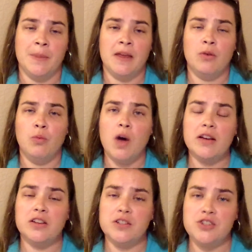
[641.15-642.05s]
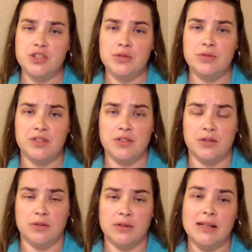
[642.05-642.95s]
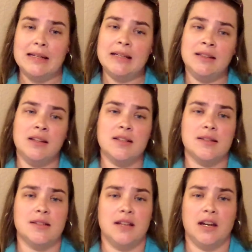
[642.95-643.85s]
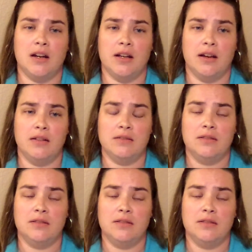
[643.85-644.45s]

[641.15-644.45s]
What could you do in this scenario?